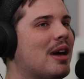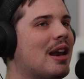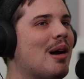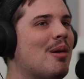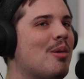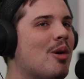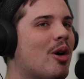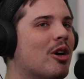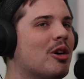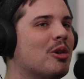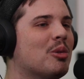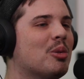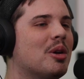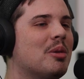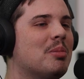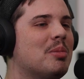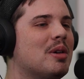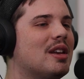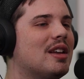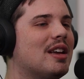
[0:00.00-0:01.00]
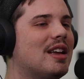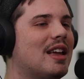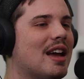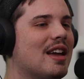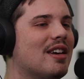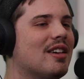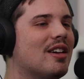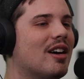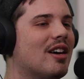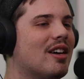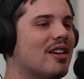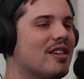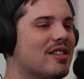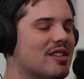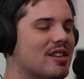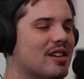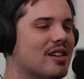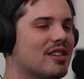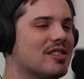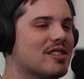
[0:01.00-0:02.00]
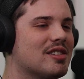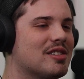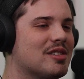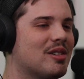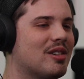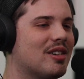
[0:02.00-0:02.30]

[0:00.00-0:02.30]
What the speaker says: man, how hard would it be to get into hunting? Just